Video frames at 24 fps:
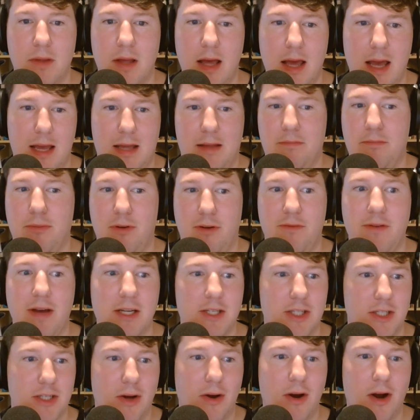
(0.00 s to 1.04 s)
a
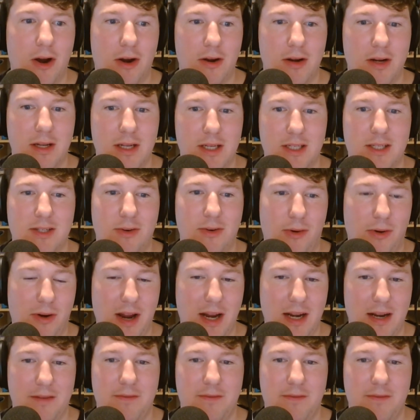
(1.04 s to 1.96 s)
professional art historian,